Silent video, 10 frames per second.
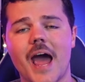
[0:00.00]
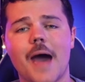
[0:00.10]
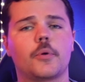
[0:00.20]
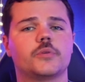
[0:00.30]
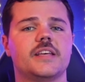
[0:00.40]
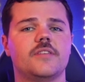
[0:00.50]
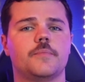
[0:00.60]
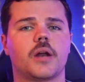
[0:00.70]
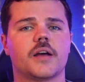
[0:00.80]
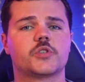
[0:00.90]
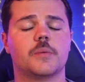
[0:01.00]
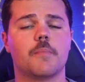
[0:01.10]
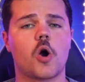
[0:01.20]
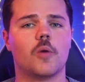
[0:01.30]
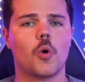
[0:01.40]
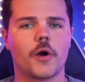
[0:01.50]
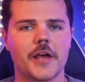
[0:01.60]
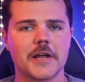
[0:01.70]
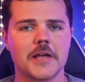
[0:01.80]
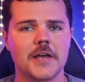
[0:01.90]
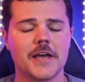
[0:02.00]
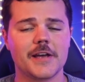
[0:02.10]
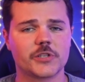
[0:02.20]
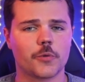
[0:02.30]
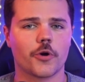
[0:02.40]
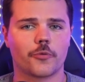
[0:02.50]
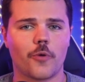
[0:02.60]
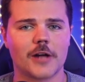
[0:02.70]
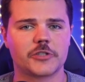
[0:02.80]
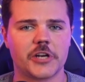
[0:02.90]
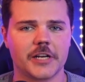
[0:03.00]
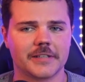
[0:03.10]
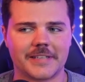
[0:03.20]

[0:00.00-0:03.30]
Apple TV Plus tomorrow morning. Is it worth watching?